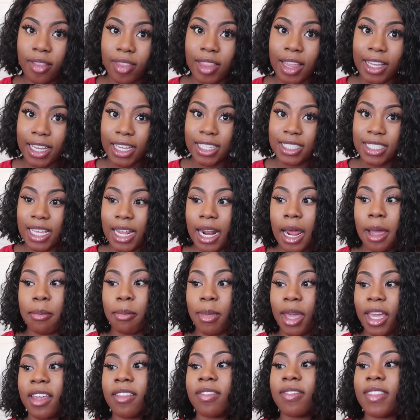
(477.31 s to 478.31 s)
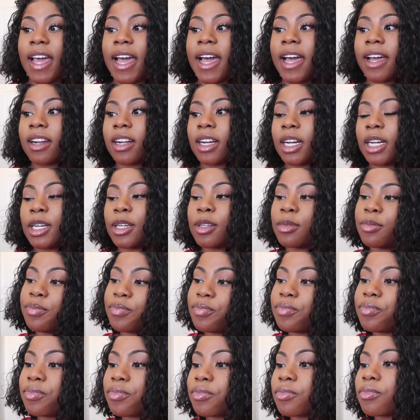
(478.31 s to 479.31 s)
like I said, I made that
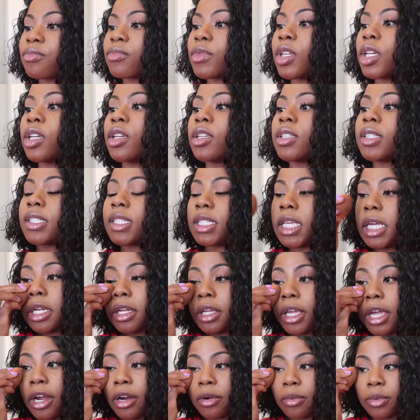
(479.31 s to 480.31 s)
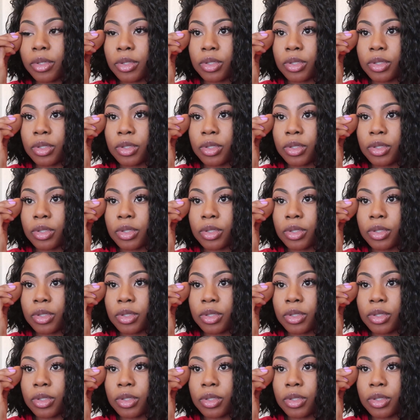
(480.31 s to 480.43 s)
skincare